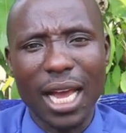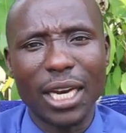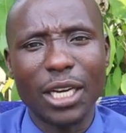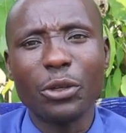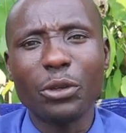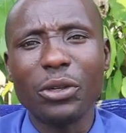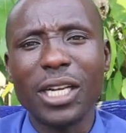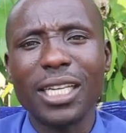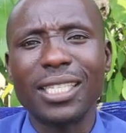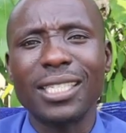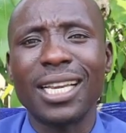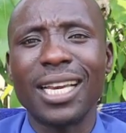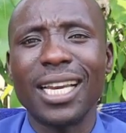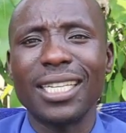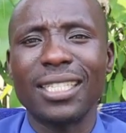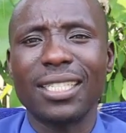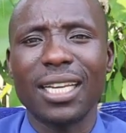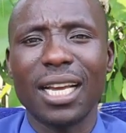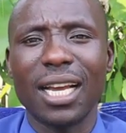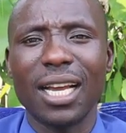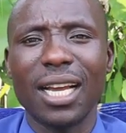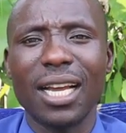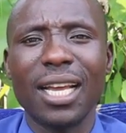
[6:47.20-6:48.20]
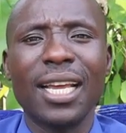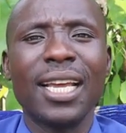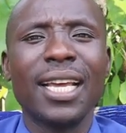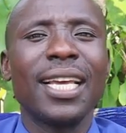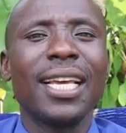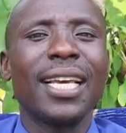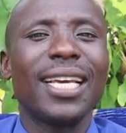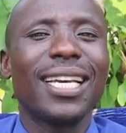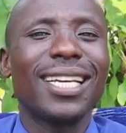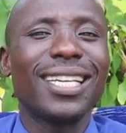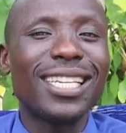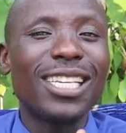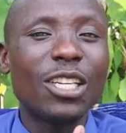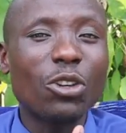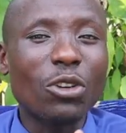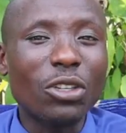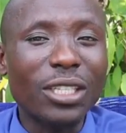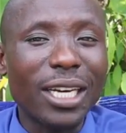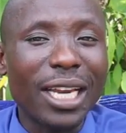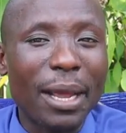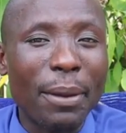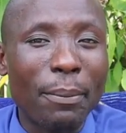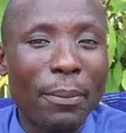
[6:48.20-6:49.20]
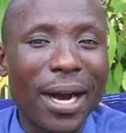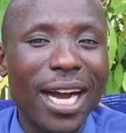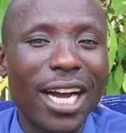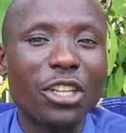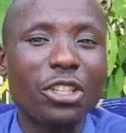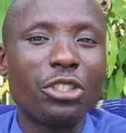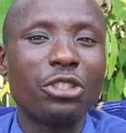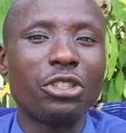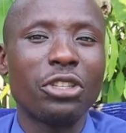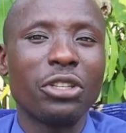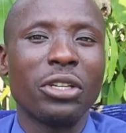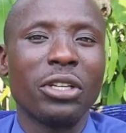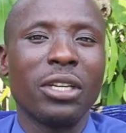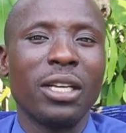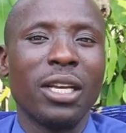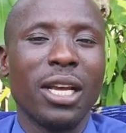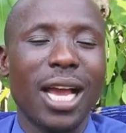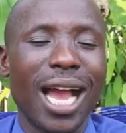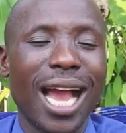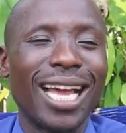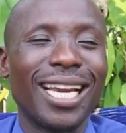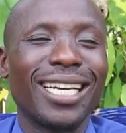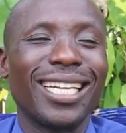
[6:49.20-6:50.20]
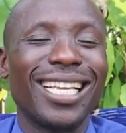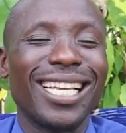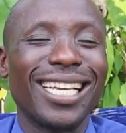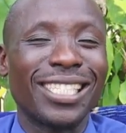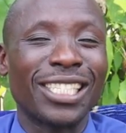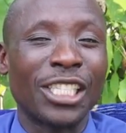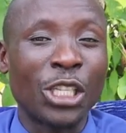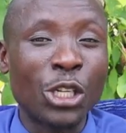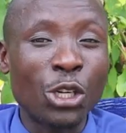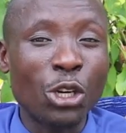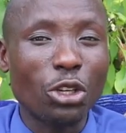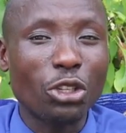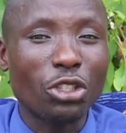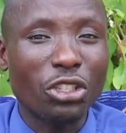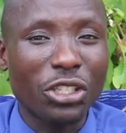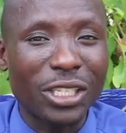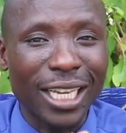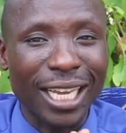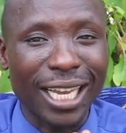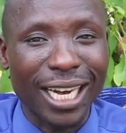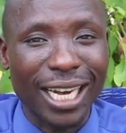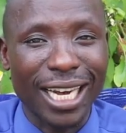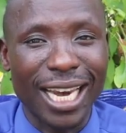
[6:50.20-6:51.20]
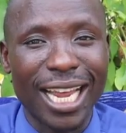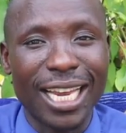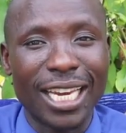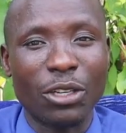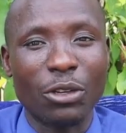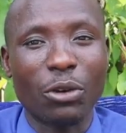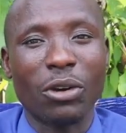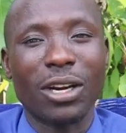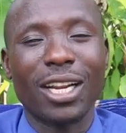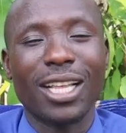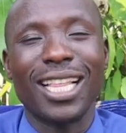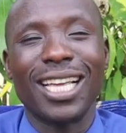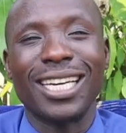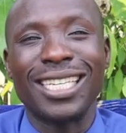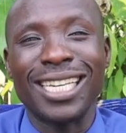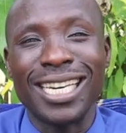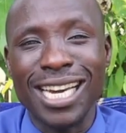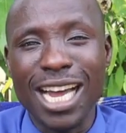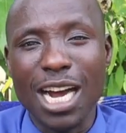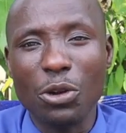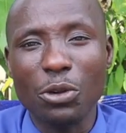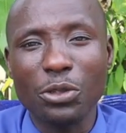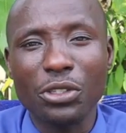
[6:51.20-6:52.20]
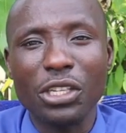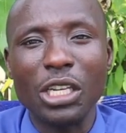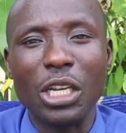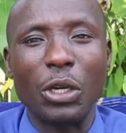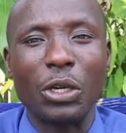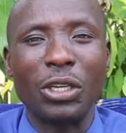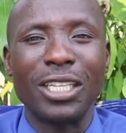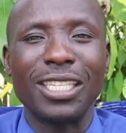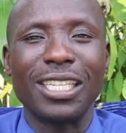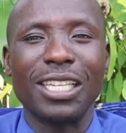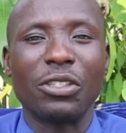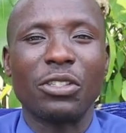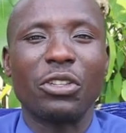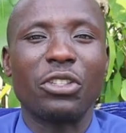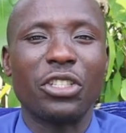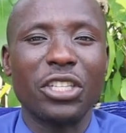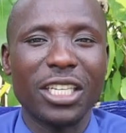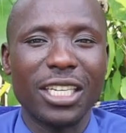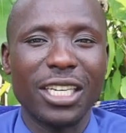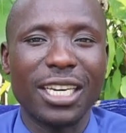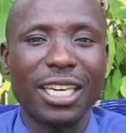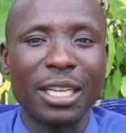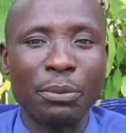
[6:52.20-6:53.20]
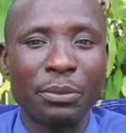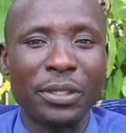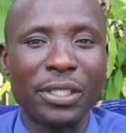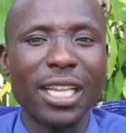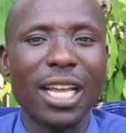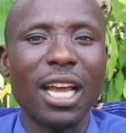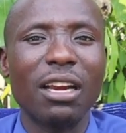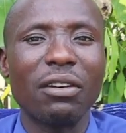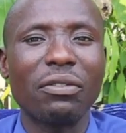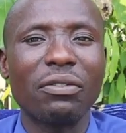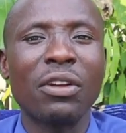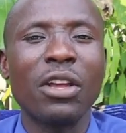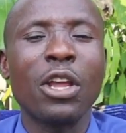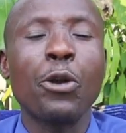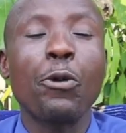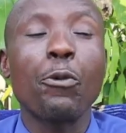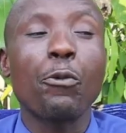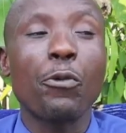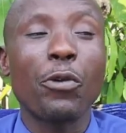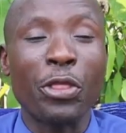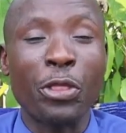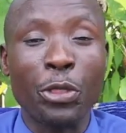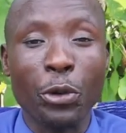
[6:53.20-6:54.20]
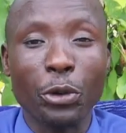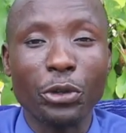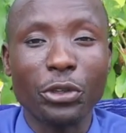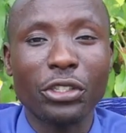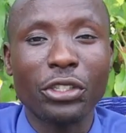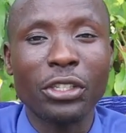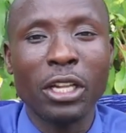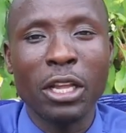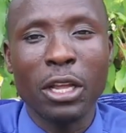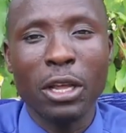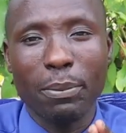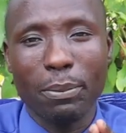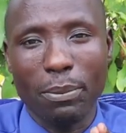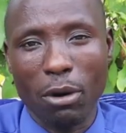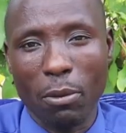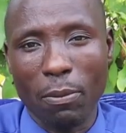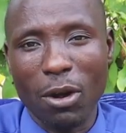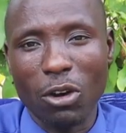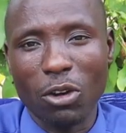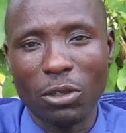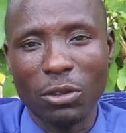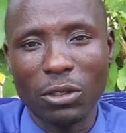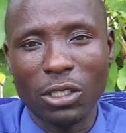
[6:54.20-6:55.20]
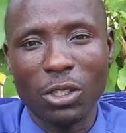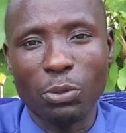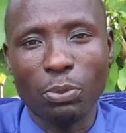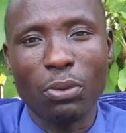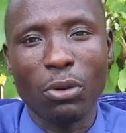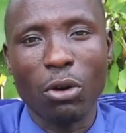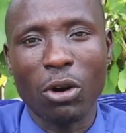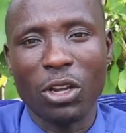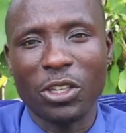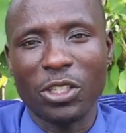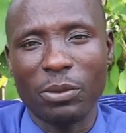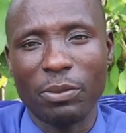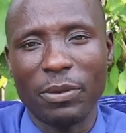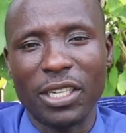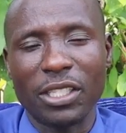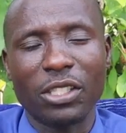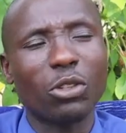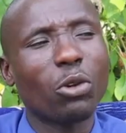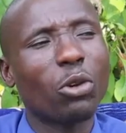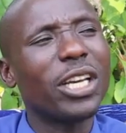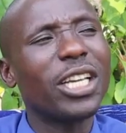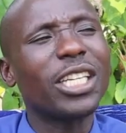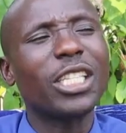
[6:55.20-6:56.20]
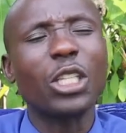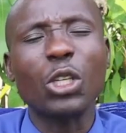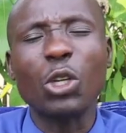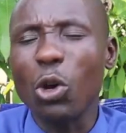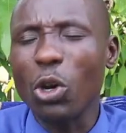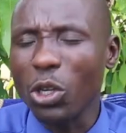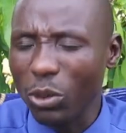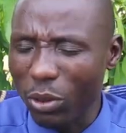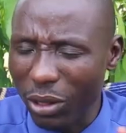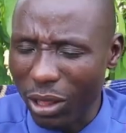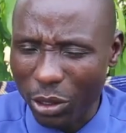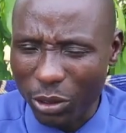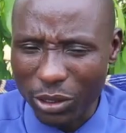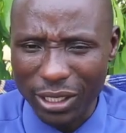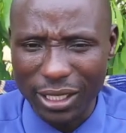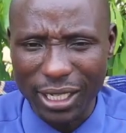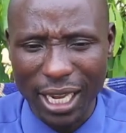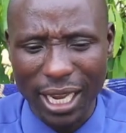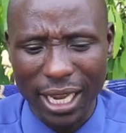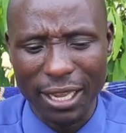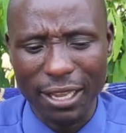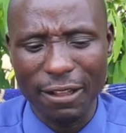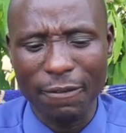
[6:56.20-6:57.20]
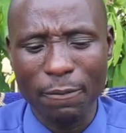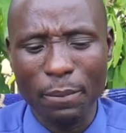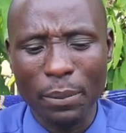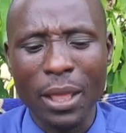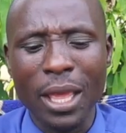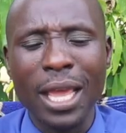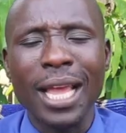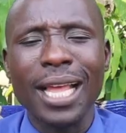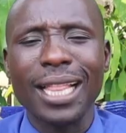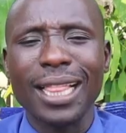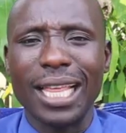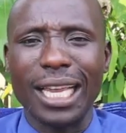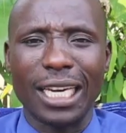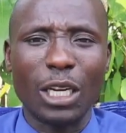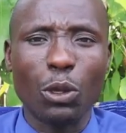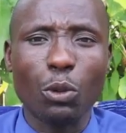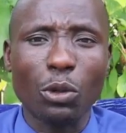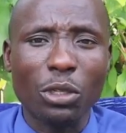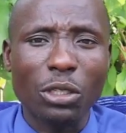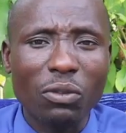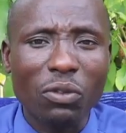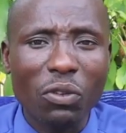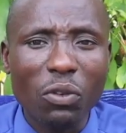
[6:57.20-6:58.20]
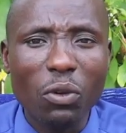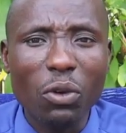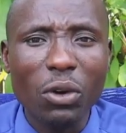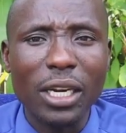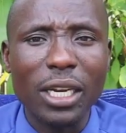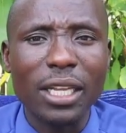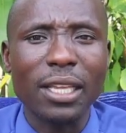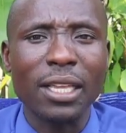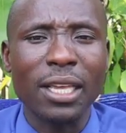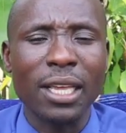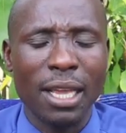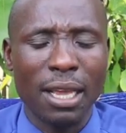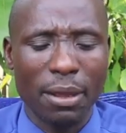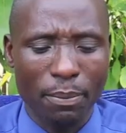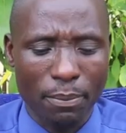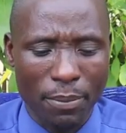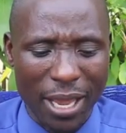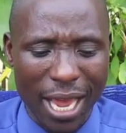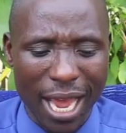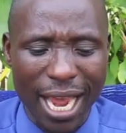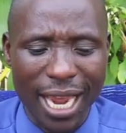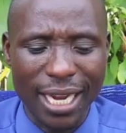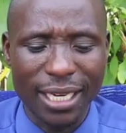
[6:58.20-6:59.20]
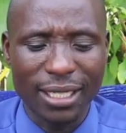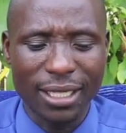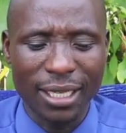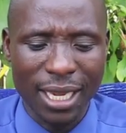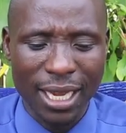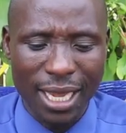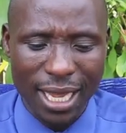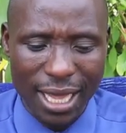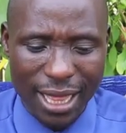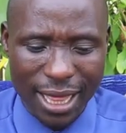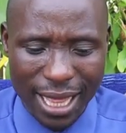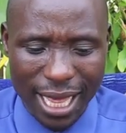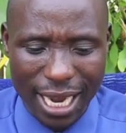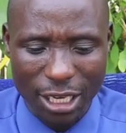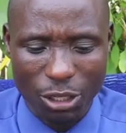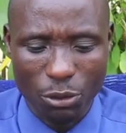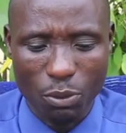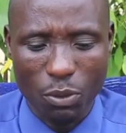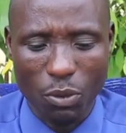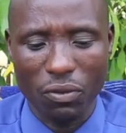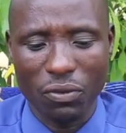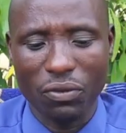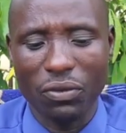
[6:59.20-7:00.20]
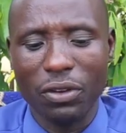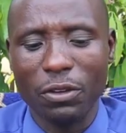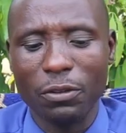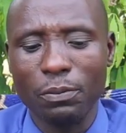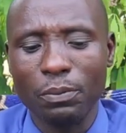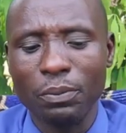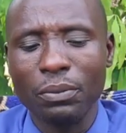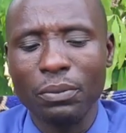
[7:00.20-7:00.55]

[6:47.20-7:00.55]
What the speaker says: 2 days later, he did not emerge and he has not declined, or rather denounced or disassociated himself with those pronouncements. So it goes without saying that he was fully behind that move.